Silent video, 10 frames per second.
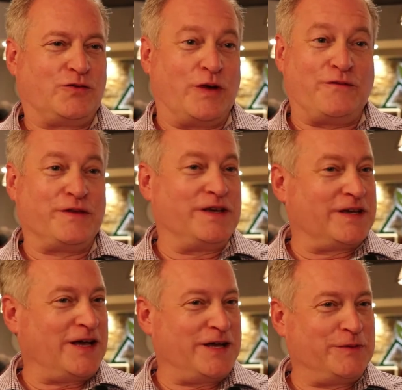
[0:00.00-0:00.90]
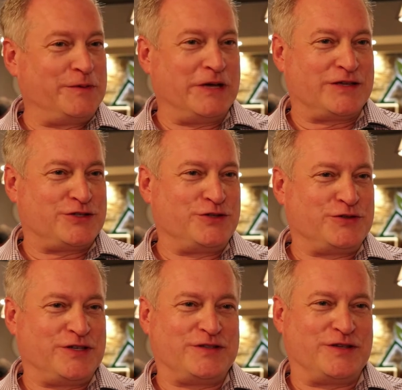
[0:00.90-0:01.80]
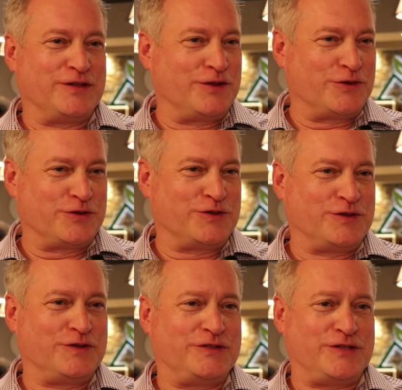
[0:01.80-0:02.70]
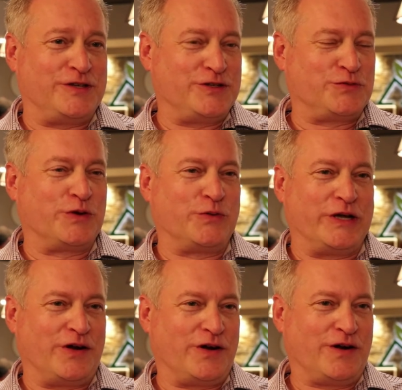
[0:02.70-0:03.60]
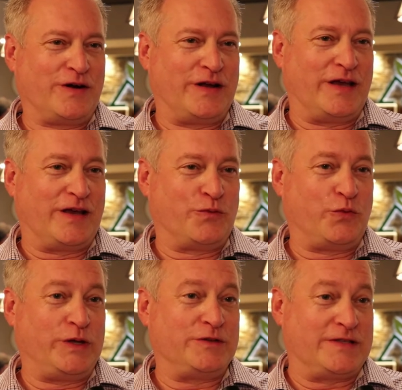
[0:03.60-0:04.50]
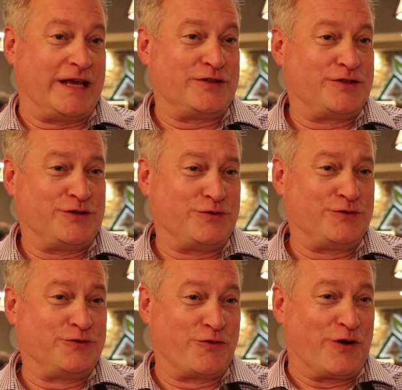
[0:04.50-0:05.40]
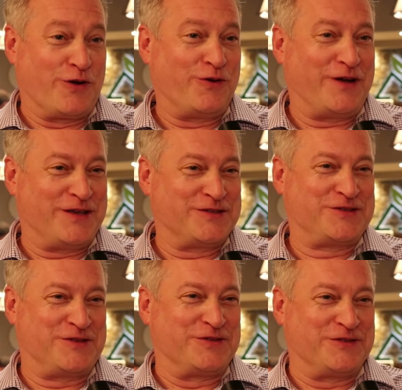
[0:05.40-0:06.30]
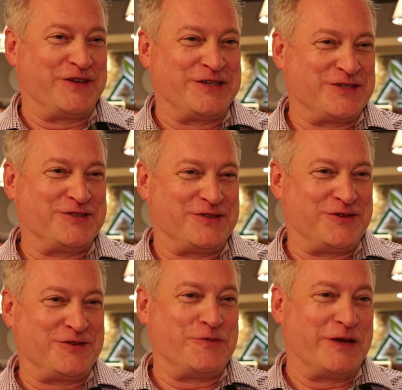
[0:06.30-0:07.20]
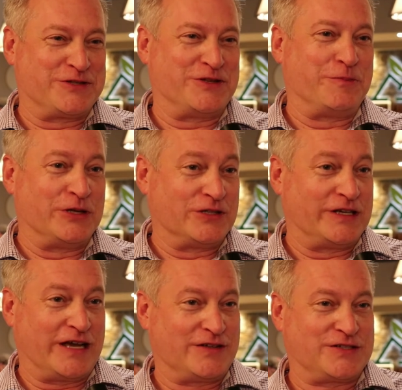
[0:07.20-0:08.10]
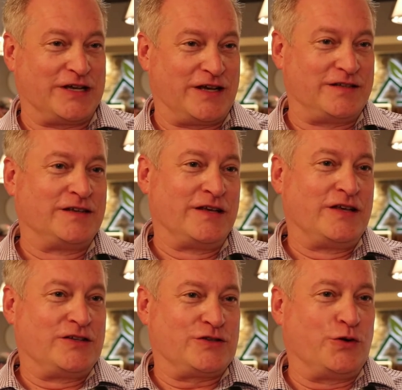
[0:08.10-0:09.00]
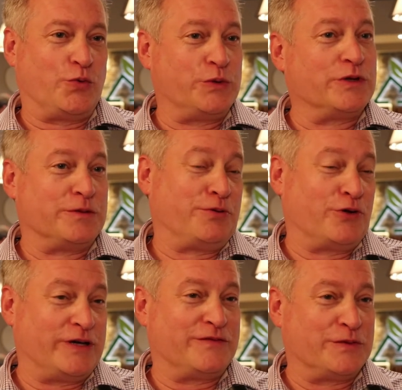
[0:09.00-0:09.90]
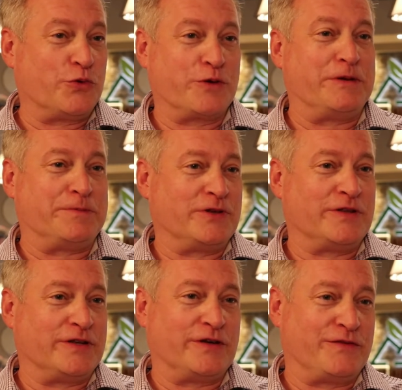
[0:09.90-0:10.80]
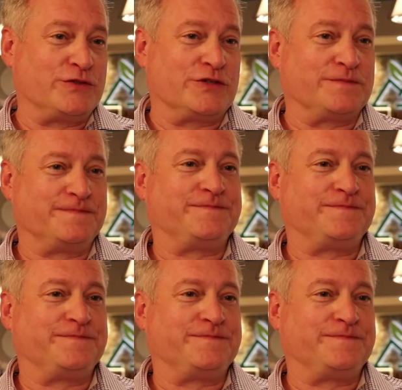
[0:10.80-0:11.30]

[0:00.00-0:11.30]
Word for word: Great for the economy of Massachusetts and the local cities where we are, and we tend to grow as cultivations do. You mentioned the building outside, so we will employ even more people in the near future.